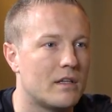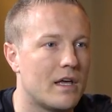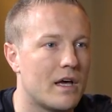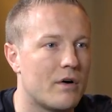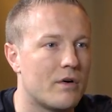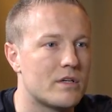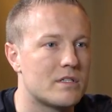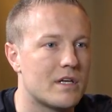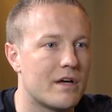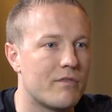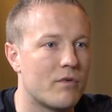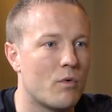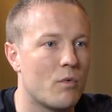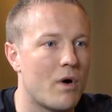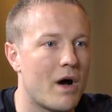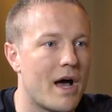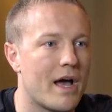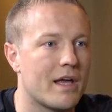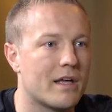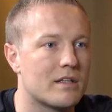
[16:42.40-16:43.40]
They always have a
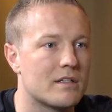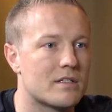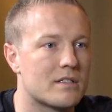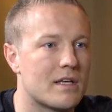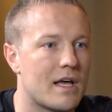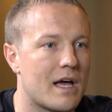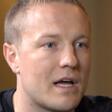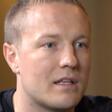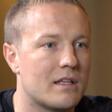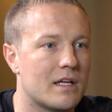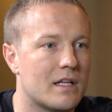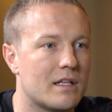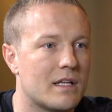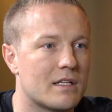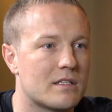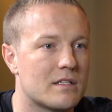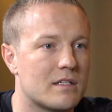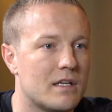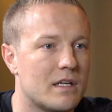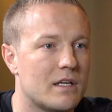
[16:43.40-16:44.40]
why inside
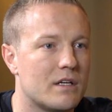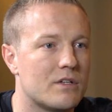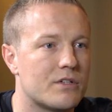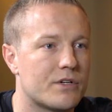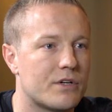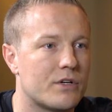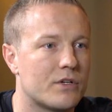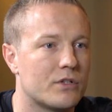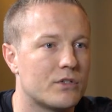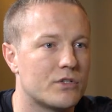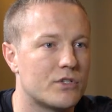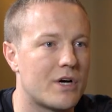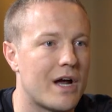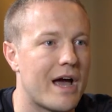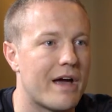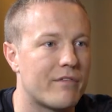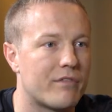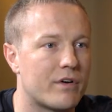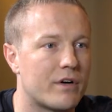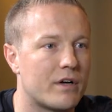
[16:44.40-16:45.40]
that's an internal
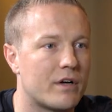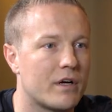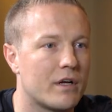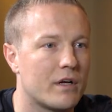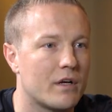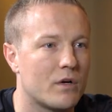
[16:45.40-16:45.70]
driver,